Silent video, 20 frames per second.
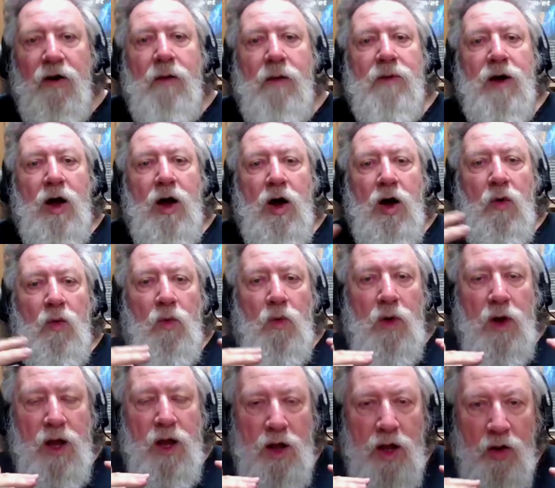from a,
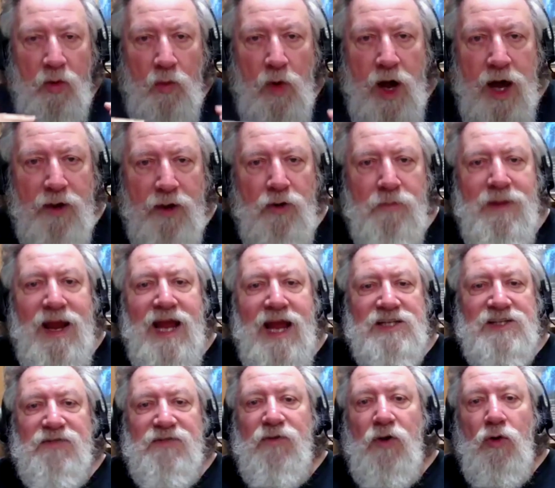a, water
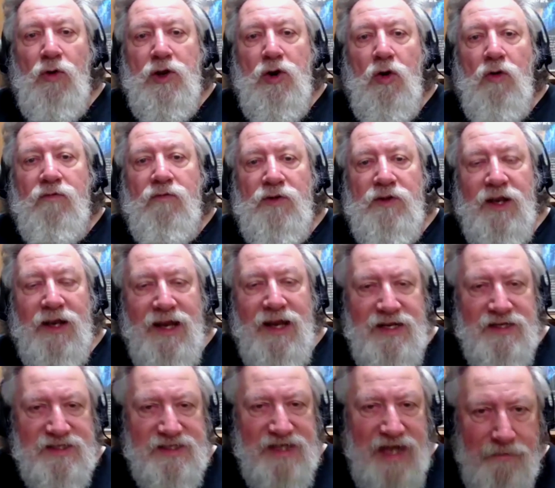mass flowing over the
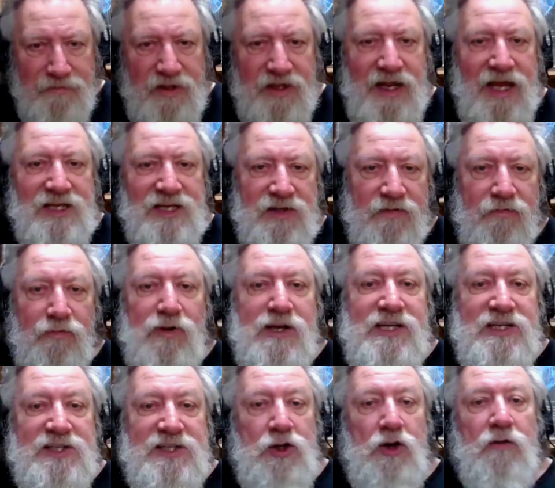landscape that has a
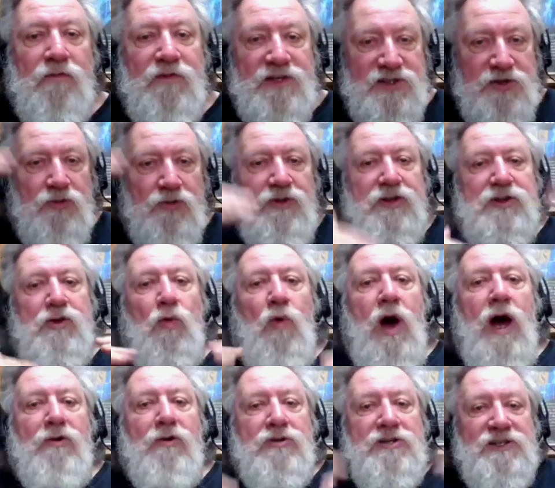free surface so that the
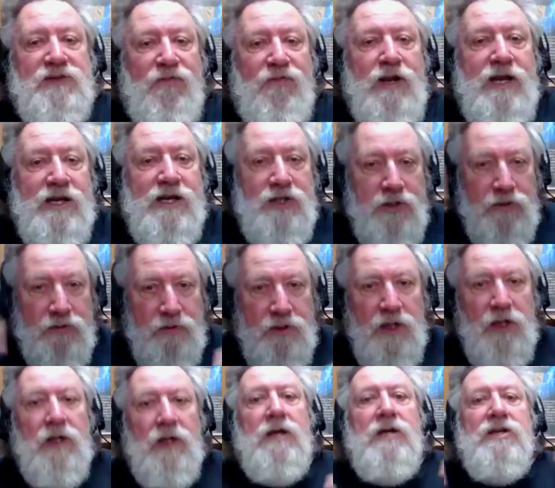water is free
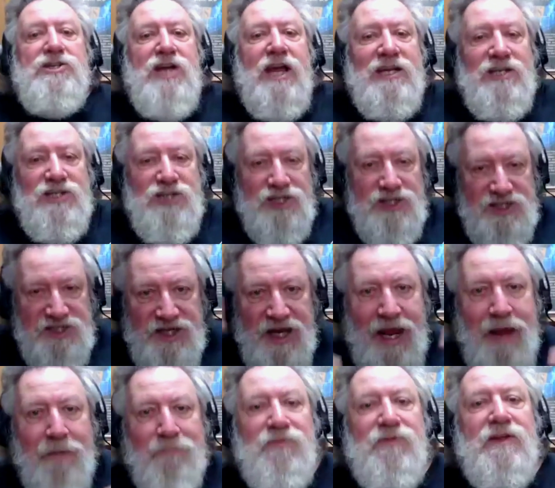to change its
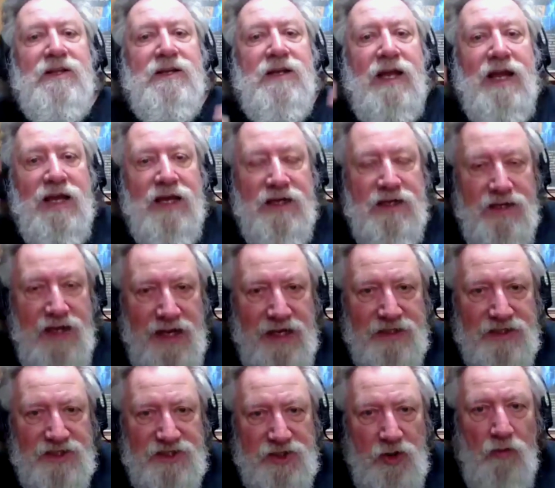depth and, and,
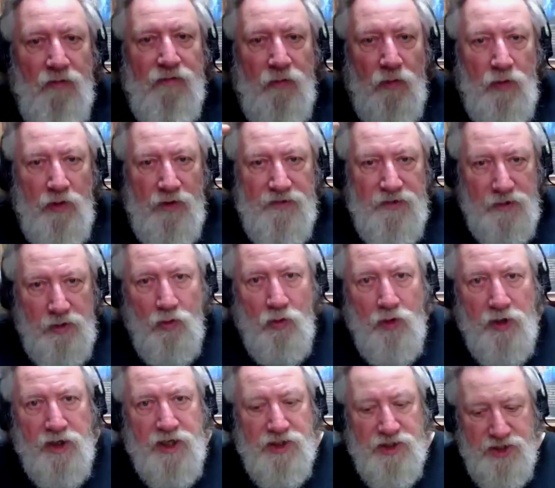and so forth
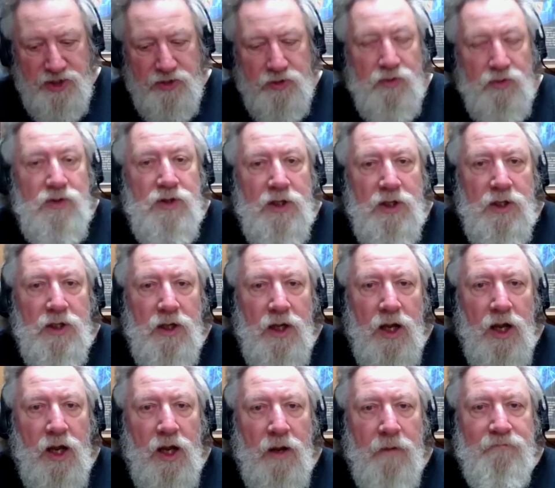according to
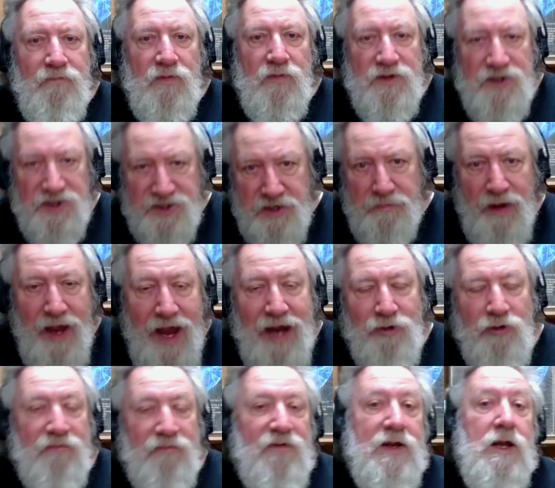um, the
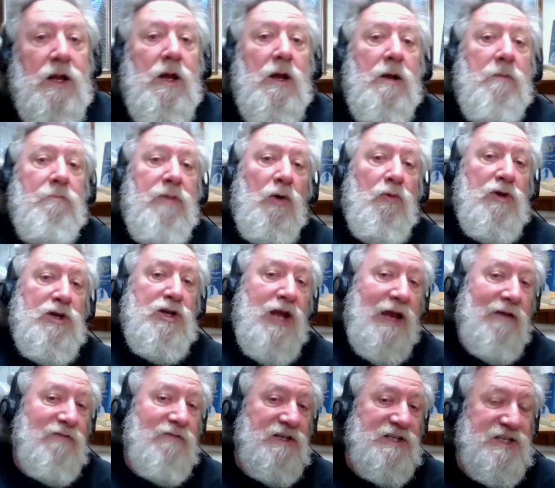topography. But
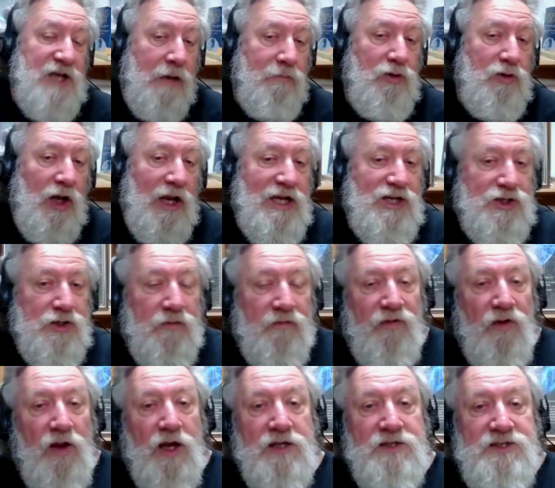when you have the
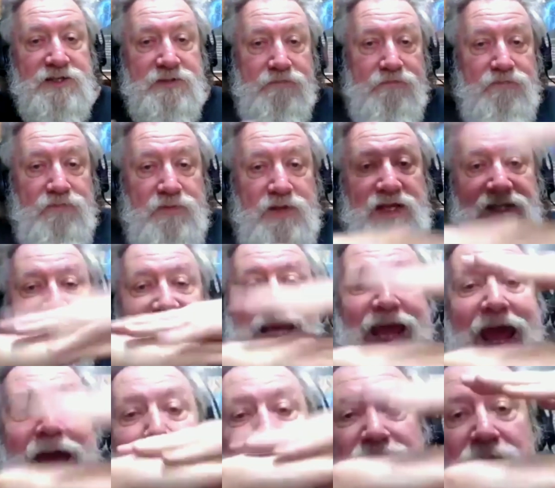subglacial floods, it's
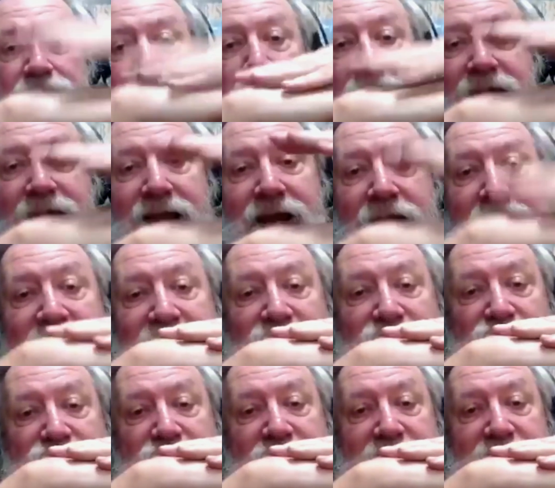capped by an
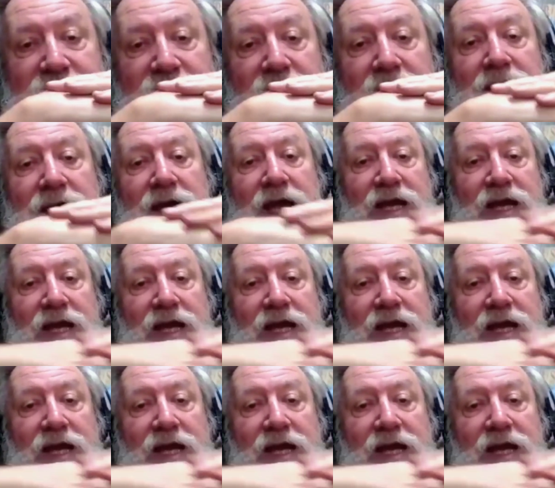ice sheet.